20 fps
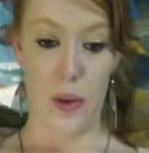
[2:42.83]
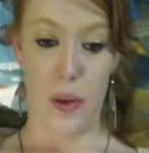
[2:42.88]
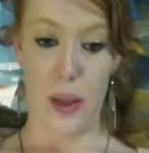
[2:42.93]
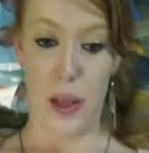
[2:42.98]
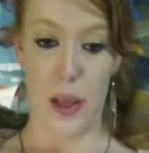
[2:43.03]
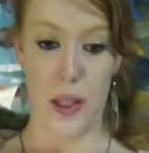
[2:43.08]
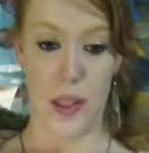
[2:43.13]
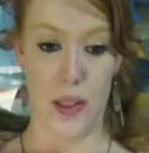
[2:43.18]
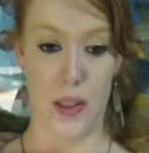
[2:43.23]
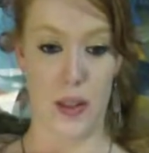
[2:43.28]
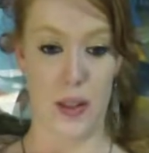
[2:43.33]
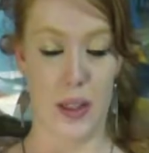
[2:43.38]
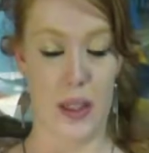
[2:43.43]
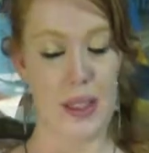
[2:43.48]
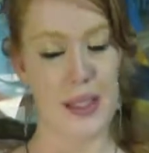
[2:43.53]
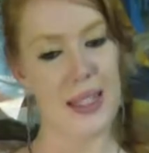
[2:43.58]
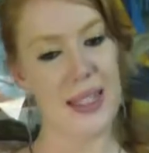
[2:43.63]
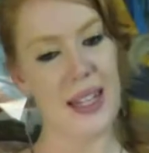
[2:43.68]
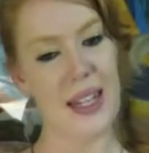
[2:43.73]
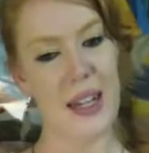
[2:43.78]
As you can
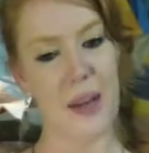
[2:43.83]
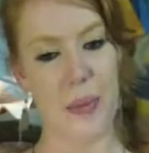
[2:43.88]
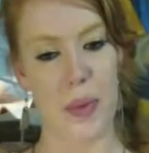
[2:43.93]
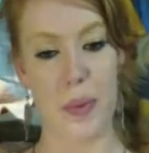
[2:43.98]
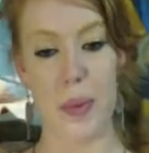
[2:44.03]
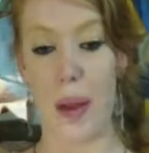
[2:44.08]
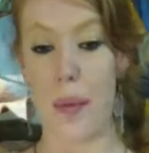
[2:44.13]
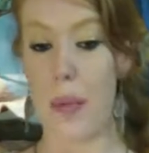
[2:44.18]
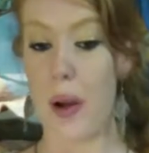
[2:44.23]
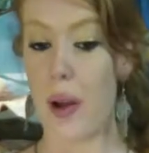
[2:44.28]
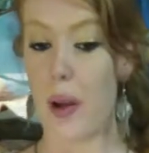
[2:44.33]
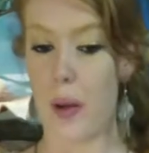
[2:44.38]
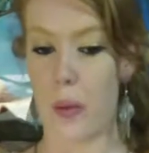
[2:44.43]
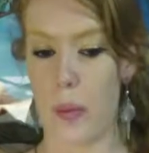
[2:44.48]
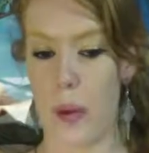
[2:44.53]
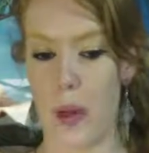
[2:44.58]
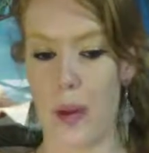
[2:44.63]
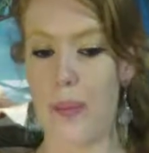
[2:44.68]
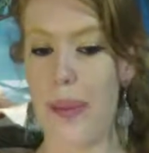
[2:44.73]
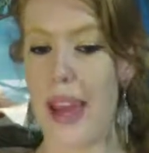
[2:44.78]
see, I'm in my
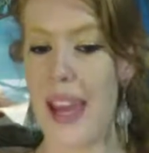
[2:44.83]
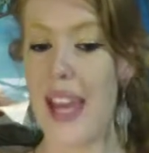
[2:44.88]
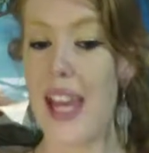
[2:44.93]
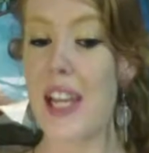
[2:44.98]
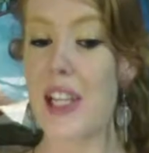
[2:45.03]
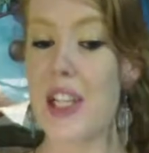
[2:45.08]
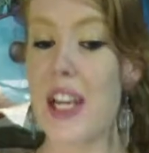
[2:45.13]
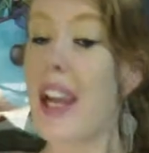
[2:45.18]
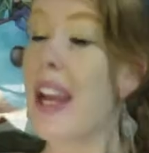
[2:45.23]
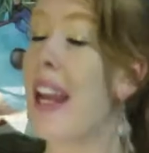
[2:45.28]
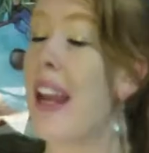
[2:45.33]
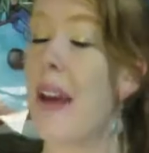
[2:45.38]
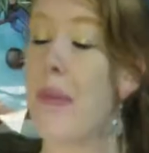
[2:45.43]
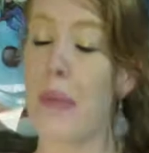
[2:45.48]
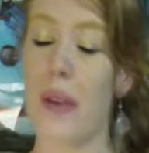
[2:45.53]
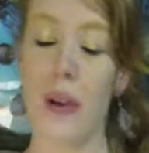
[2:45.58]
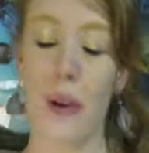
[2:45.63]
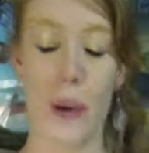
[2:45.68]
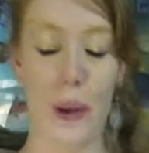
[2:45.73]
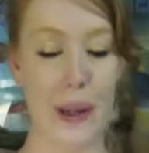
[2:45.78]
Pottermore page and I'm
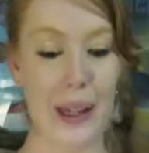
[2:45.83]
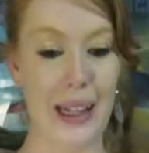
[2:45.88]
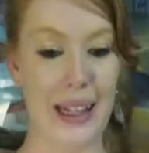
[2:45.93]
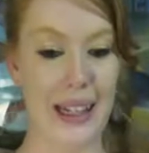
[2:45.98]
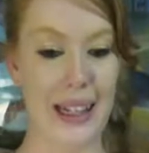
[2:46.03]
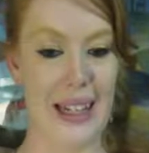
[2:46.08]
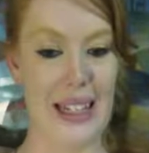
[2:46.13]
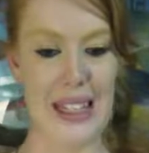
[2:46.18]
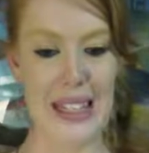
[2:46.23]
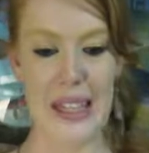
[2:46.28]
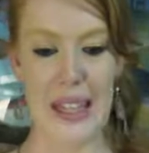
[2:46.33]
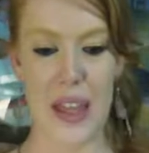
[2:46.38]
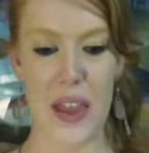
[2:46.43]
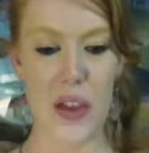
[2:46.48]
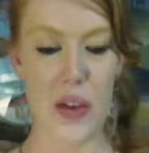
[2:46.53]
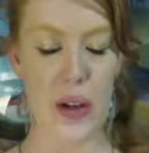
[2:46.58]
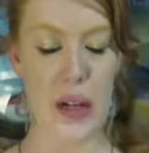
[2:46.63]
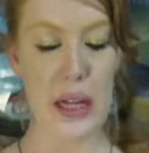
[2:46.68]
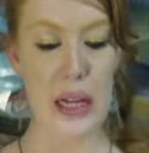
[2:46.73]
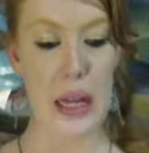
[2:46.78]
currently a
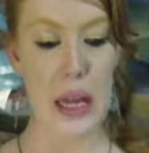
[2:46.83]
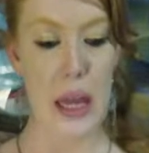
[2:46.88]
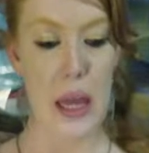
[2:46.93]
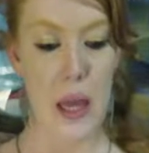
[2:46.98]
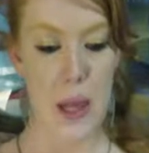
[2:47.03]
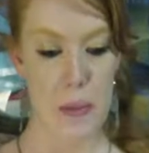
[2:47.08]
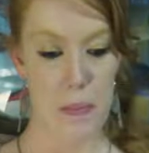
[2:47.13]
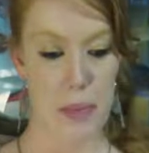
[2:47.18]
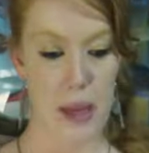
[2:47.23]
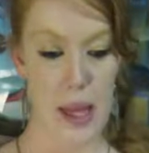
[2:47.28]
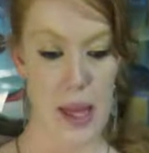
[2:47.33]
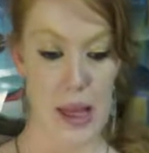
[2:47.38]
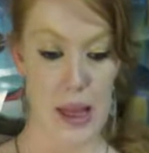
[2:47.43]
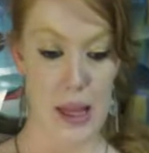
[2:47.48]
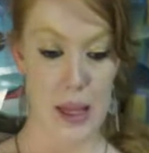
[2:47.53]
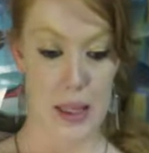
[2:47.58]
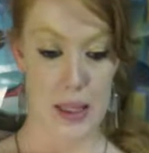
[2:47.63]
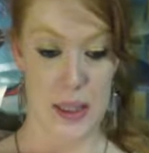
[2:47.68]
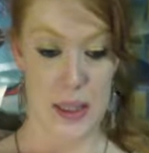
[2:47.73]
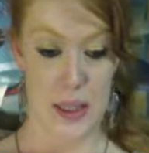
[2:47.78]
Slytherin, but
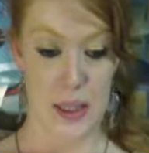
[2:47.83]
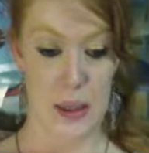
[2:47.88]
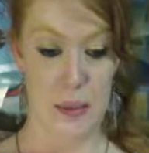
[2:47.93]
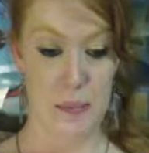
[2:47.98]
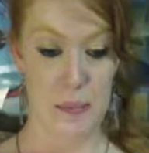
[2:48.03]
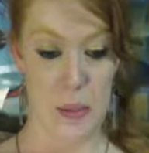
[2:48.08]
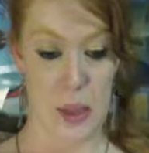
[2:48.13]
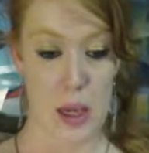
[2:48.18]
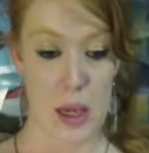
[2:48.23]
let's see.